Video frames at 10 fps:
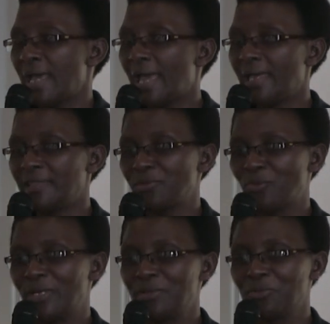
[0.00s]
And
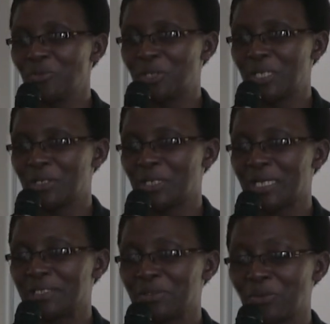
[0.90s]
when we
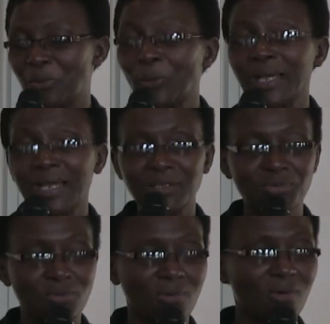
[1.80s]
had nowhere
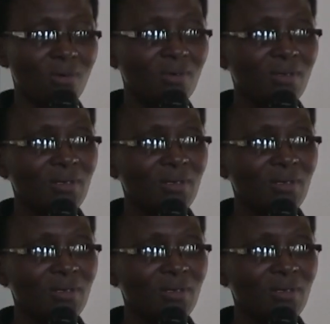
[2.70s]
to go,